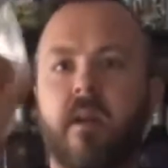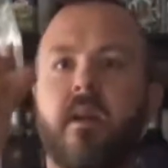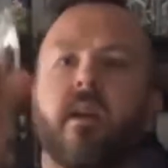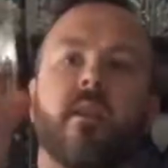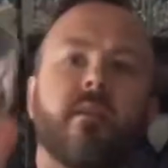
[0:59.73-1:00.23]

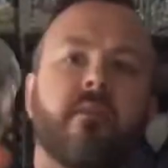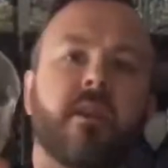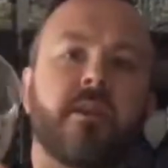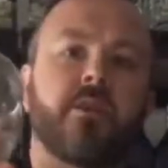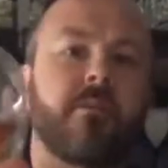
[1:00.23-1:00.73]
It looks like it
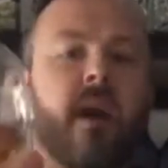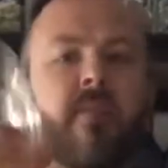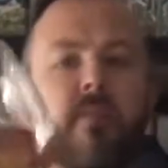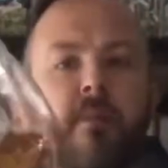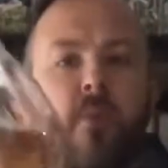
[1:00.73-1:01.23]
should have a
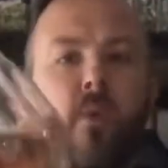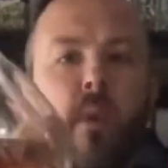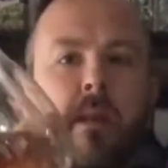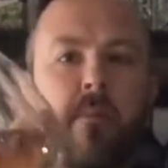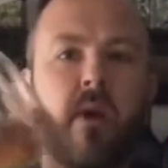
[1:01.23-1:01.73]
bit more
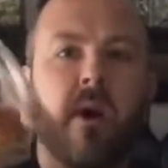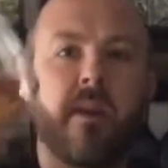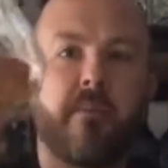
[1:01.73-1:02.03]
weight behind it,